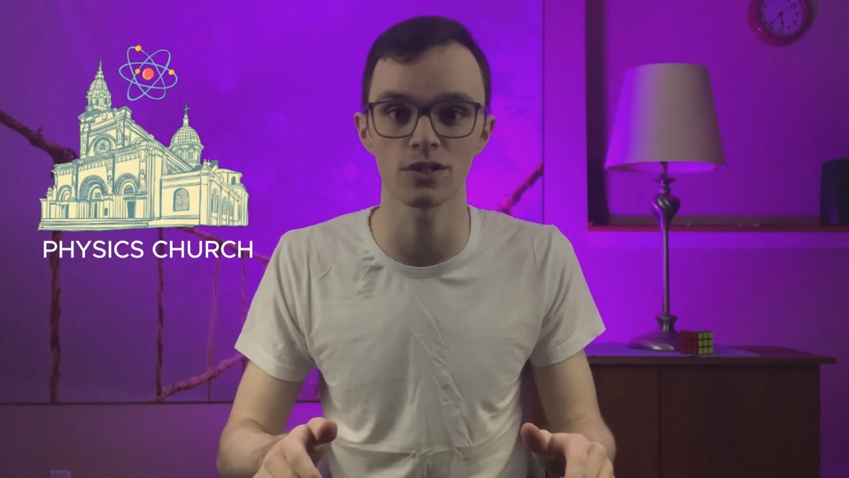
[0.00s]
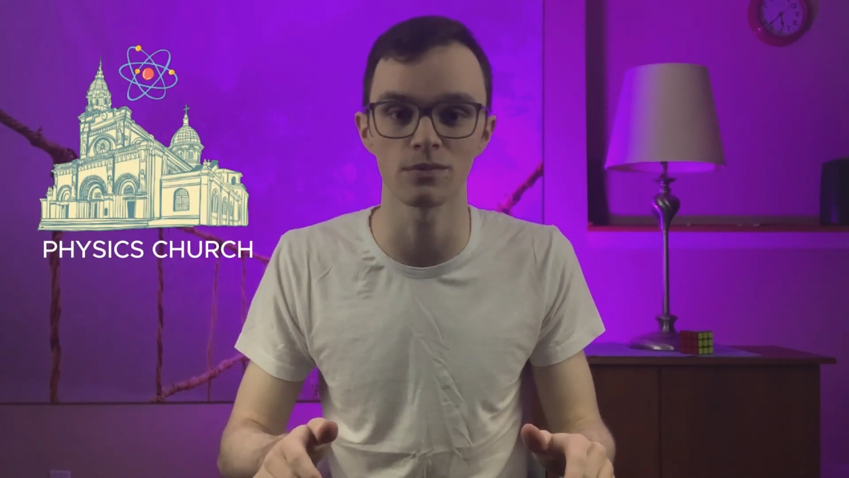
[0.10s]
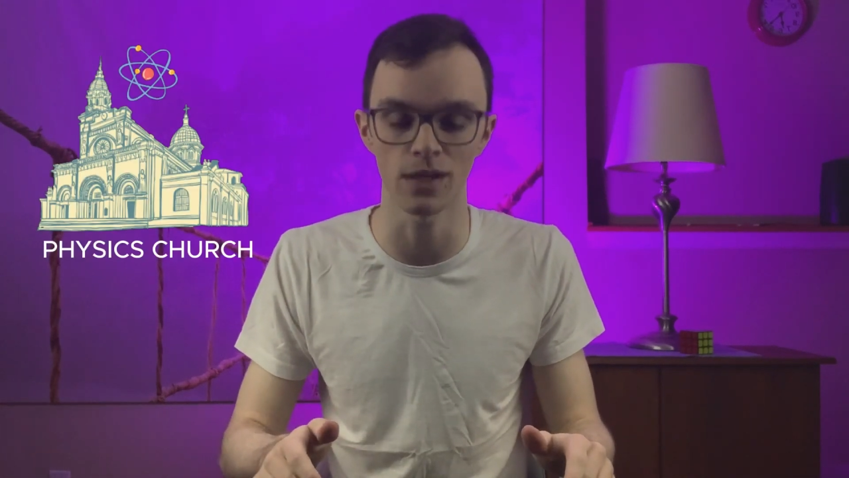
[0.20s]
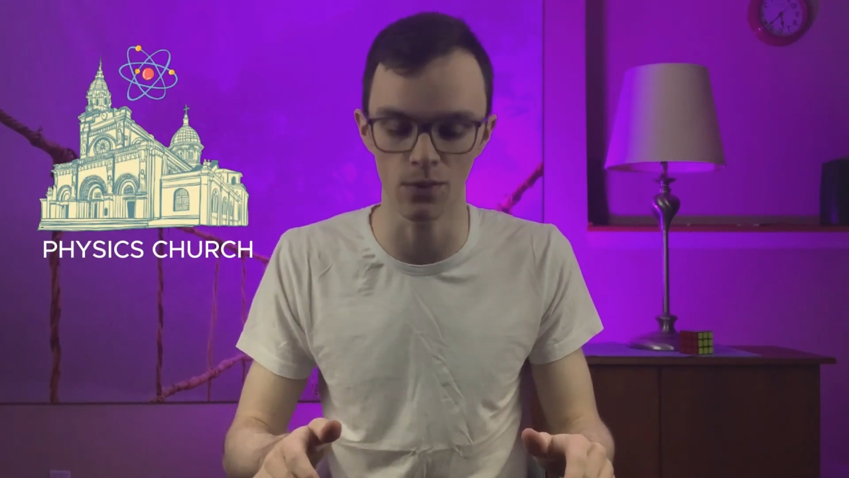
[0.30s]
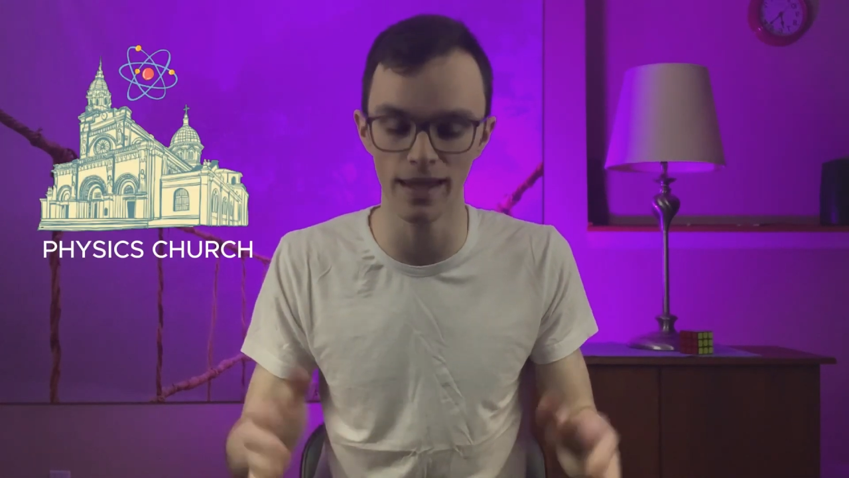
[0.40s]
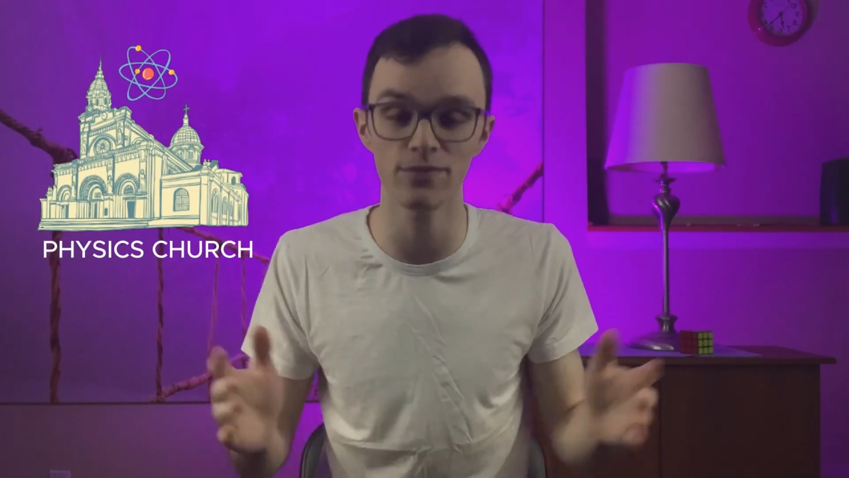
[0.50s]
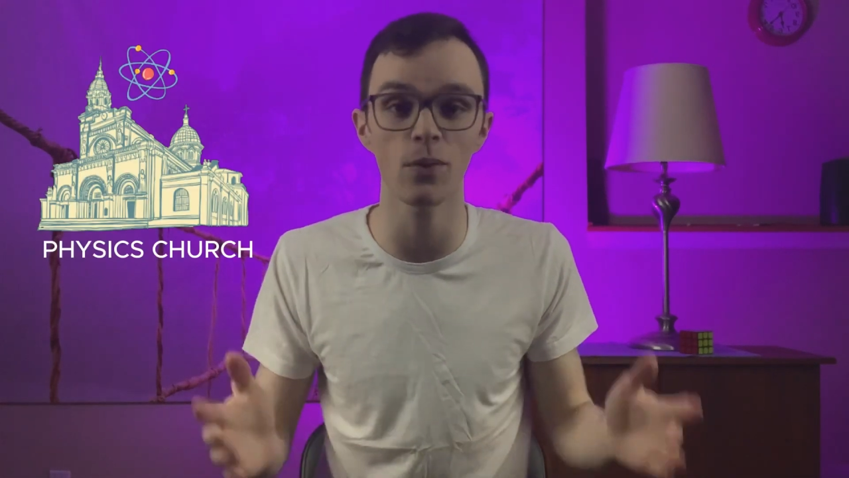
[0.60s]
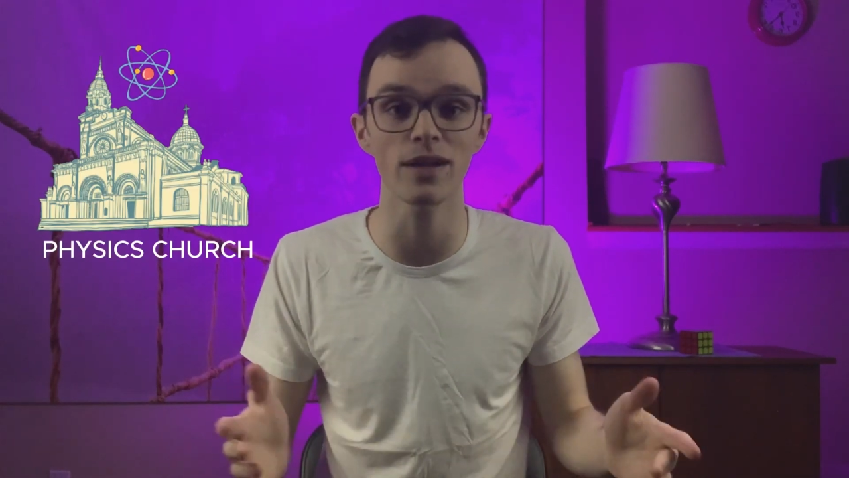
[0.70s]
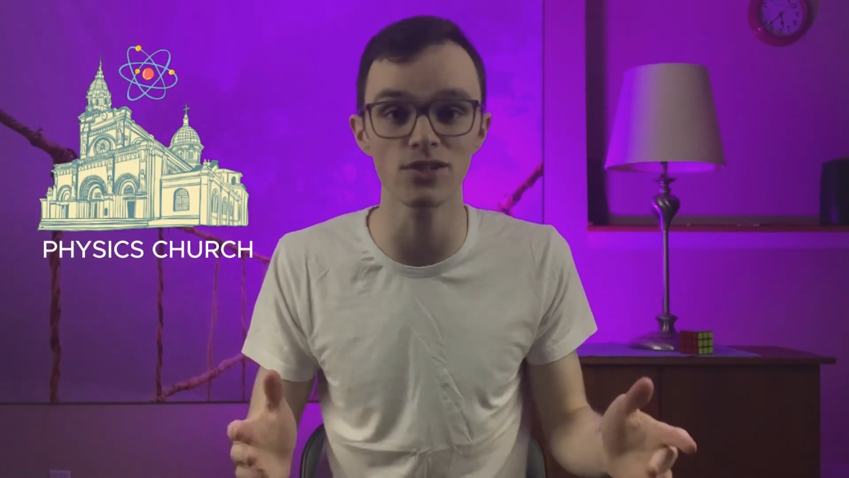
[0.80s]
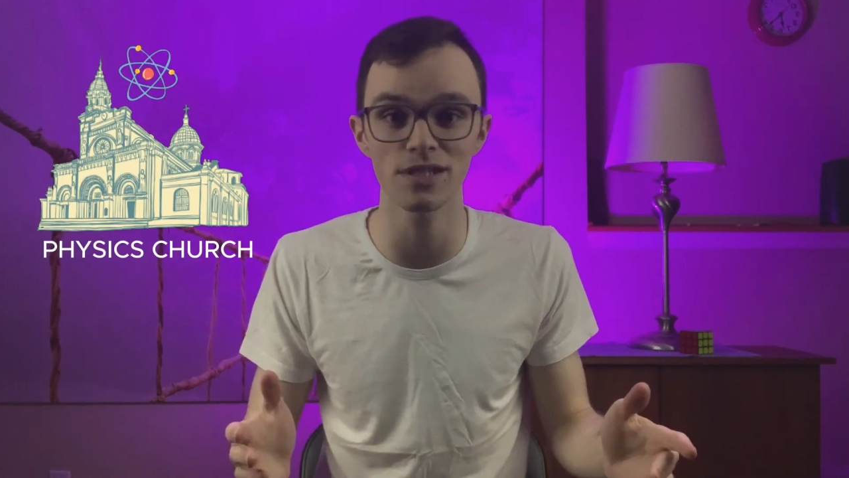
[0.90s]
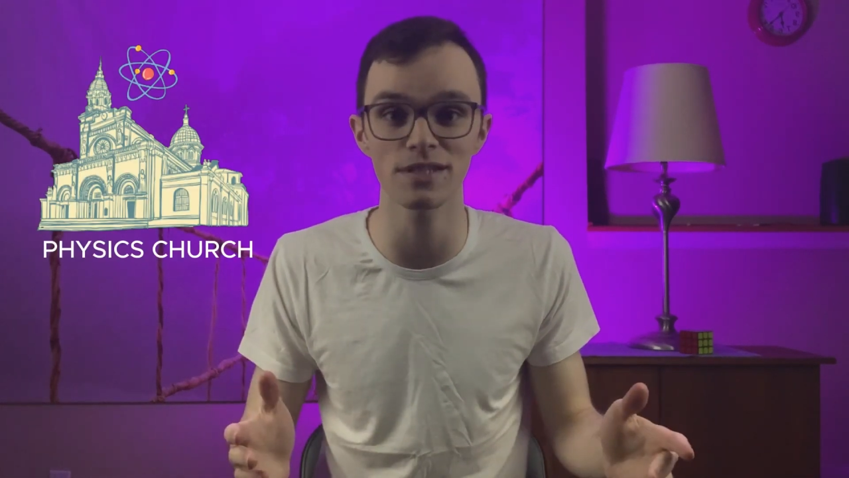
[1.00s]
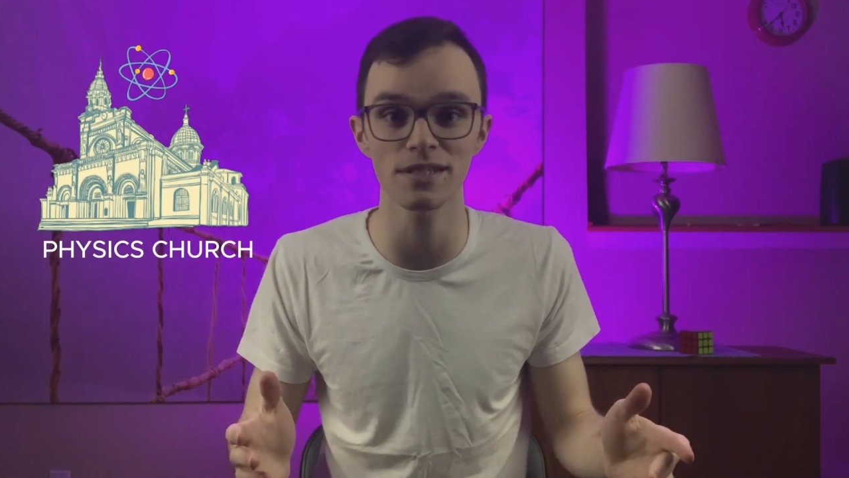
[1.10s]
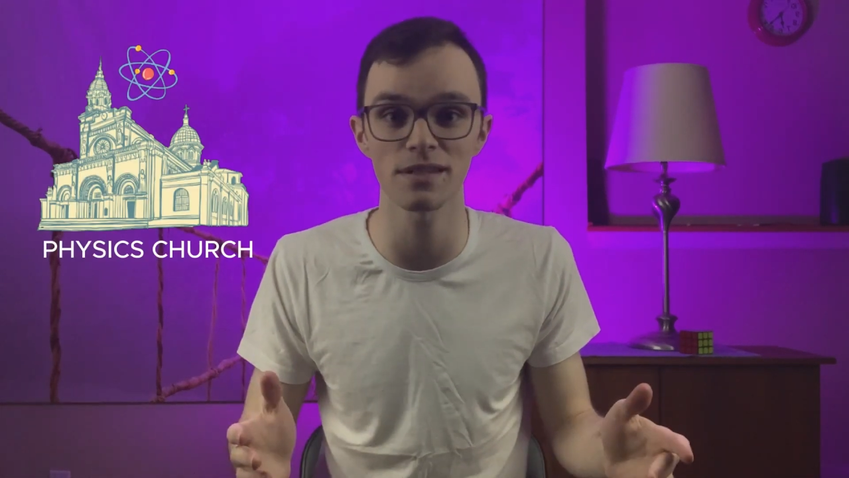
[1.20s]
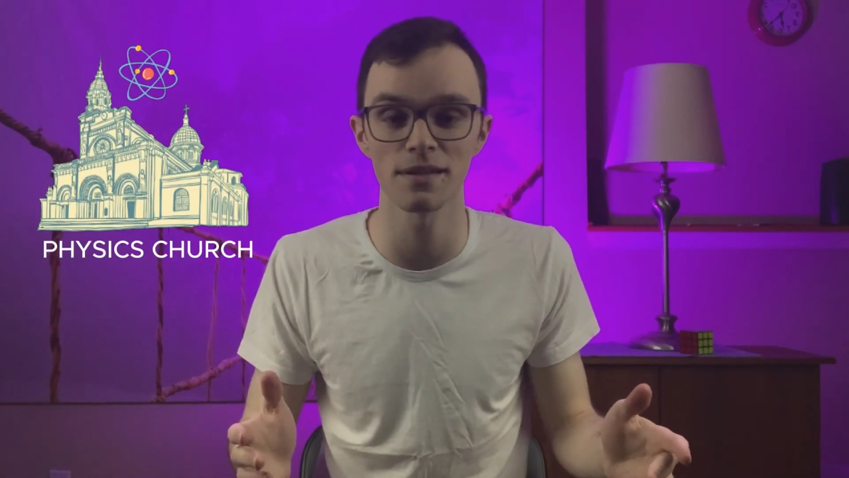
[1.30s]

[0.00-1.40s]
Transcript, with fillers: You know, we have questions